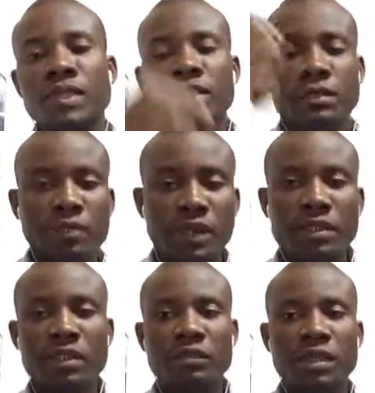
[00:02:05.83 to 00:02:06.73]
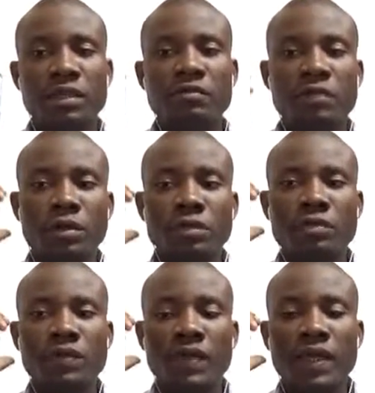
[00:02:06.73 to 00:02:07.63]
You speak to the
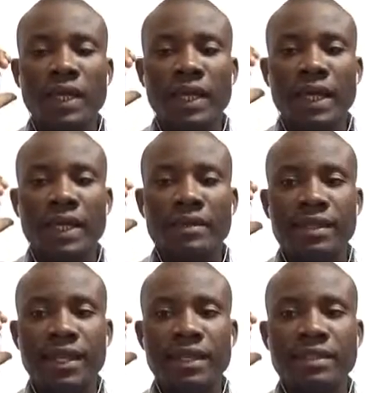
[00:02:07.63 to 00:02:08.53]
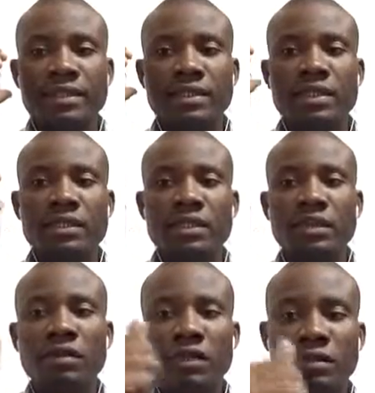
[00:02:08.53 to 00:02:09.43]
telephone and then the
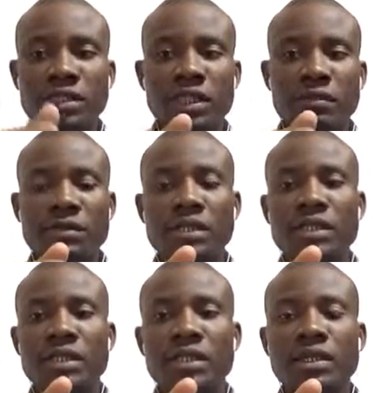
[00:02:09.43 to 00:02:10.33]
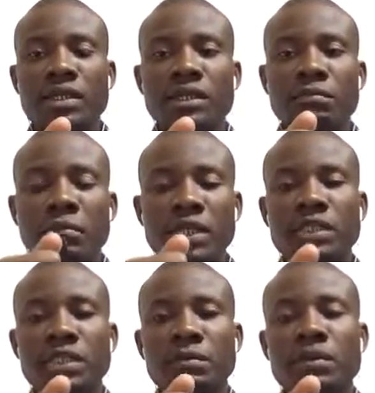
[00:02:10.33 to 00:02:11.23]
receiver
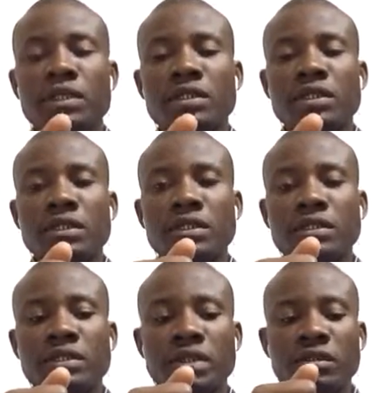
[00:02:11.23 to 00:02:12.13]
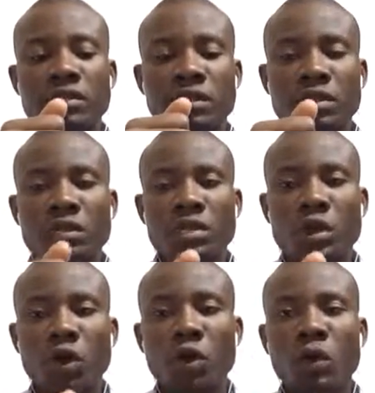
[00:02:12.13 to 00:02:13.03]
picks up the
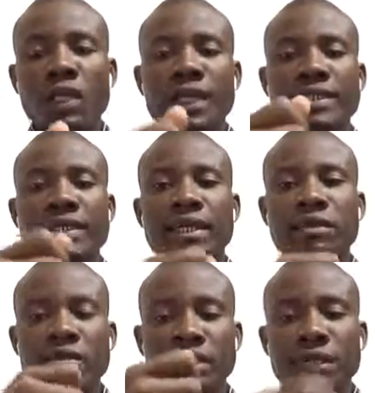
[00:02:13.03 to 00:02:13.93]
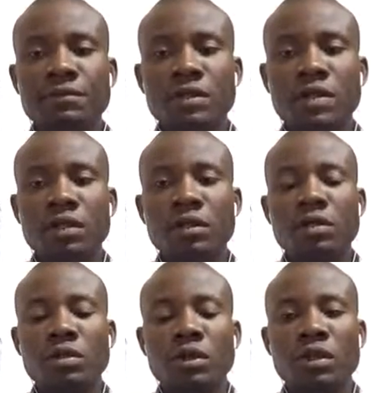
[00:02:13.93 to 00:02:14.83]
call and then receives your
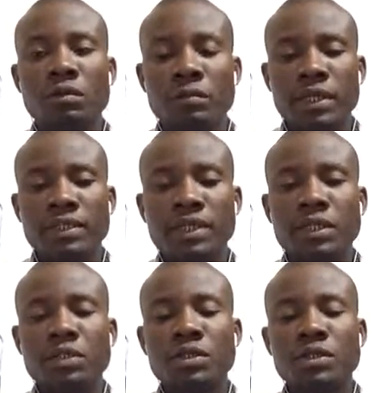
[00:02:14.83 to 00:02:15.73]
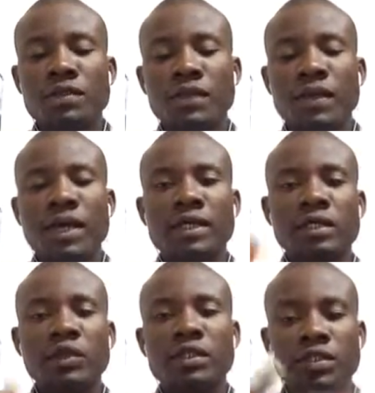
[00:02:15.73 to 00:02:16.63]
message, and
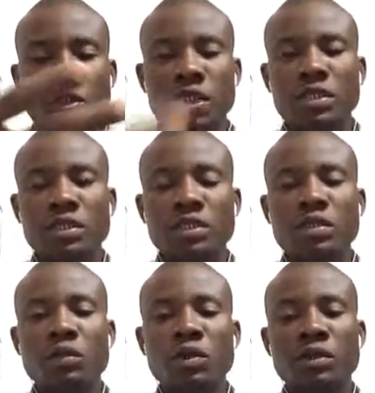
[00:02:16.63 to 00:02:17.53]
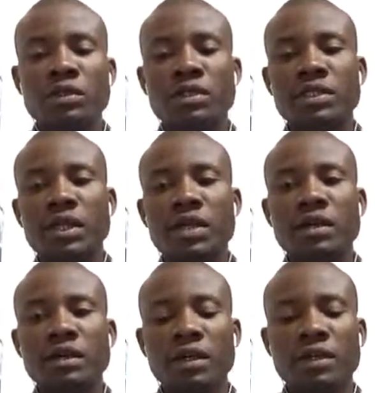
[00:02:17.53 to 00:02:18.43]
you exchange words,
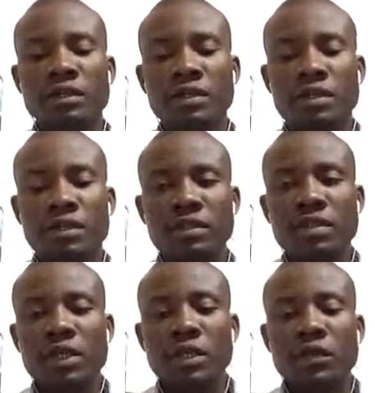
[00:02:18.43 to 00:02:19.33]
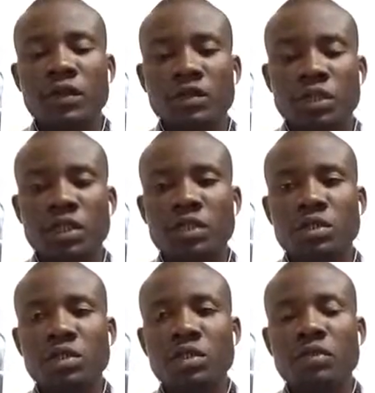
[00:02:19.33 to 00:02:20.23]
you
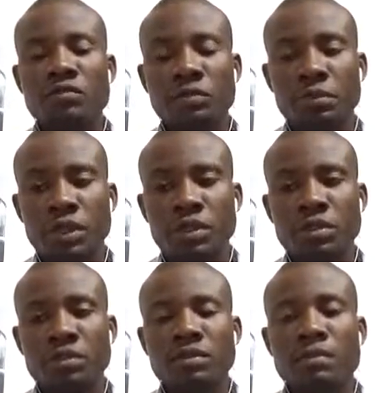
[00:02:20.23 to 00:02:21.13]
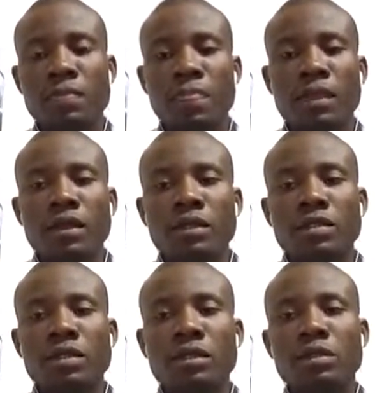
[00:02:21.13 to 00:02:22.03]
exchange information.
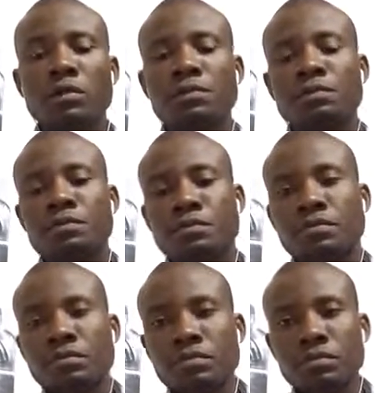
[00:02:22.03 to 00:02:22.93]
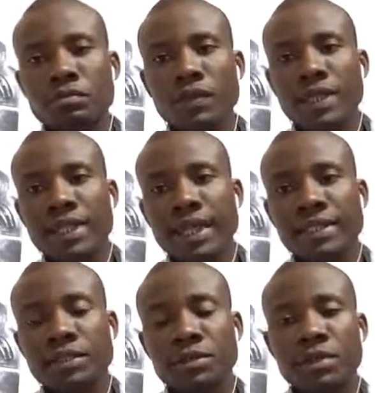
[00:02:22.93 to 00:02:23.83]
So that
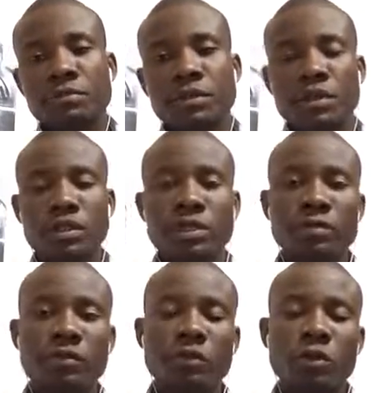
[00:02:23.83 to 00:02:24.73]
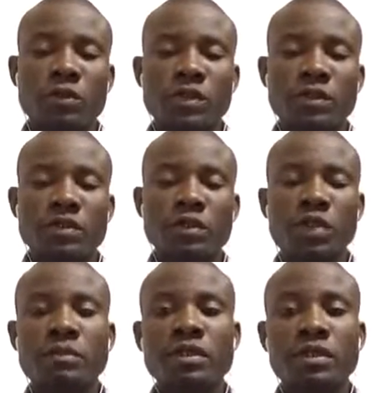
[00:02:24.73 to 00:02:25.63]
is what I'm going to be focusing on. So
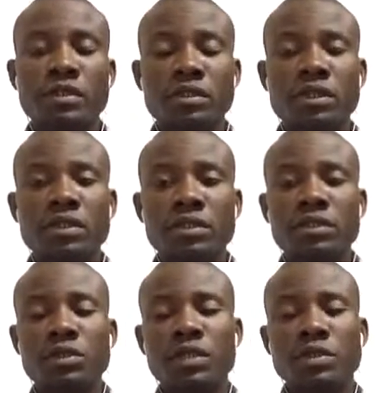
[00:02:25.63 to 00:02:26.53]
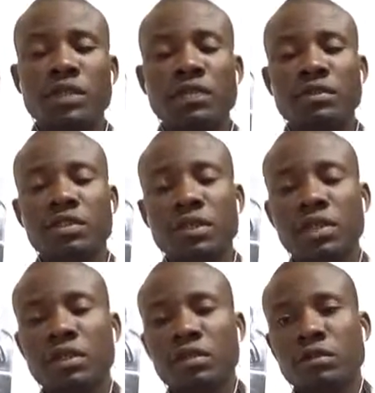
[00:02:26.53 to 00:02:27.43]
I'm going to just give a
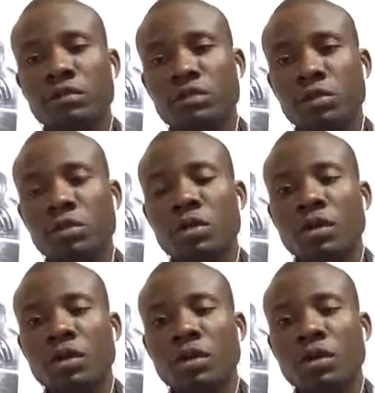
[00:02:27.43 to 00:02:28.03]
general overview.